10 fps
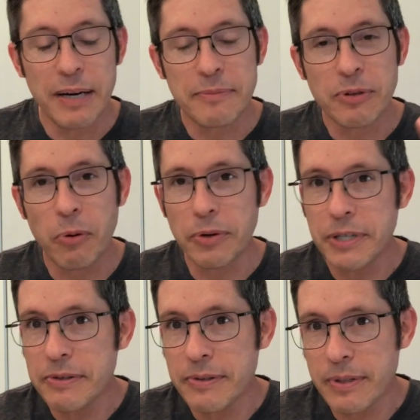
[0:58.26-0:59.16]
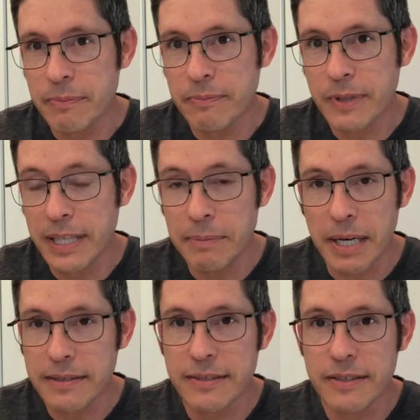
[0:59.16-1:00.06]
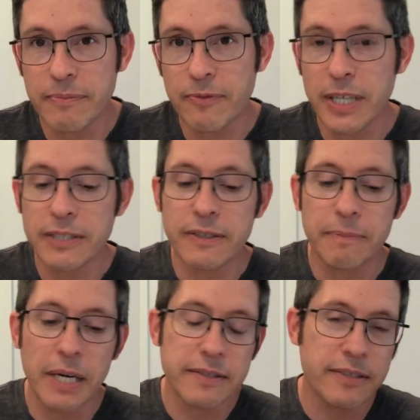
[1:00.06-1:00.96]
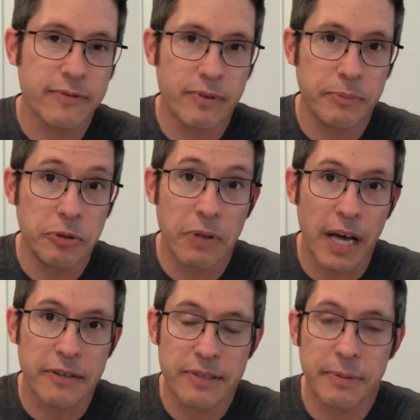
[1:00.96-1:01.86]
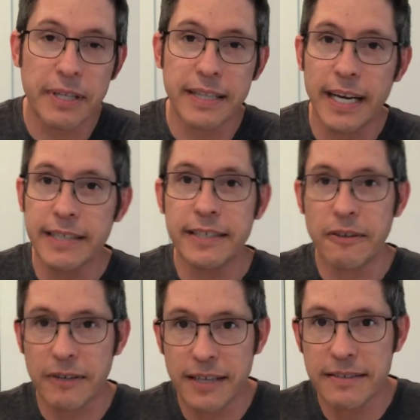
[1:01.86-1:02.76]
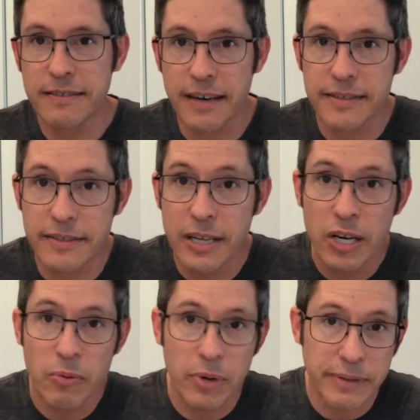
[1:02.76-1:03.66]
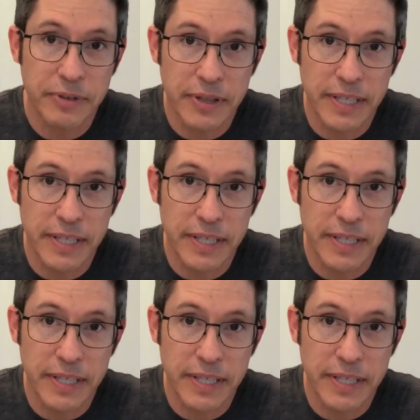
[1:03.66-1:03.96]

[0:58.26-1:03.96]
So order you some clean boxes, some fresh boxes from Uline or something like that. Get all kinds of sizes, whatever you